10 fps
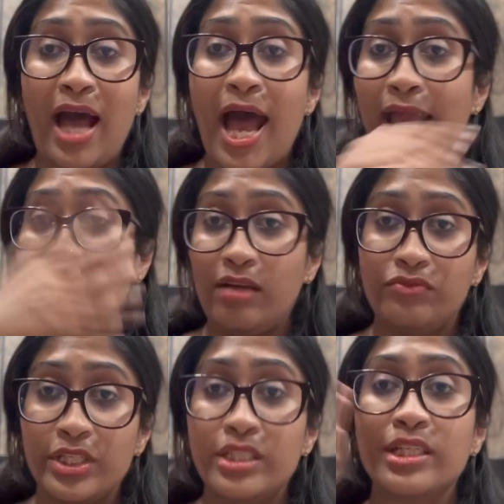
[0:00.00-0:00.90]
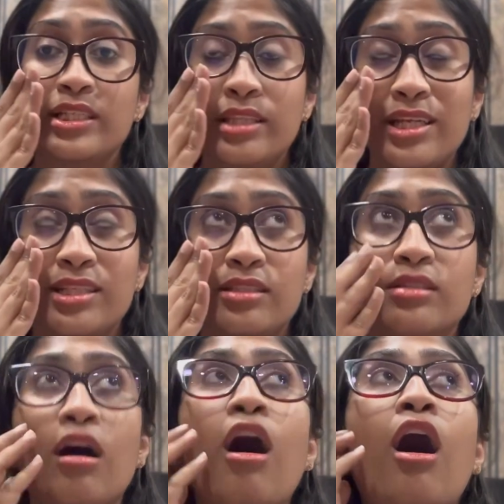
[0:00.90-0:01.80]
I loved it. There is
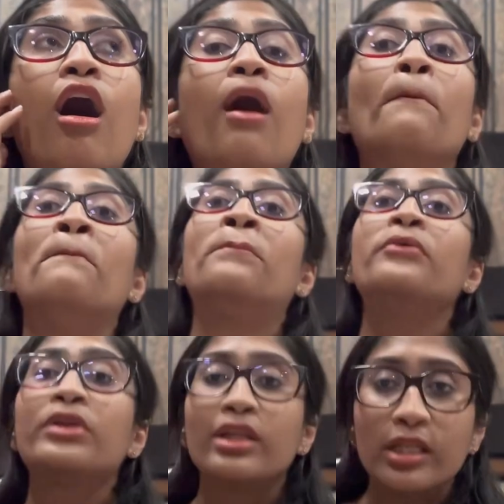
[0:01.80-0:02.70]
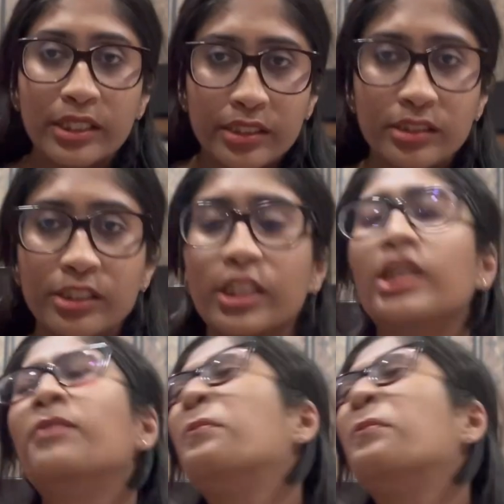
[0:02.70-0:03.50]
a brilliant,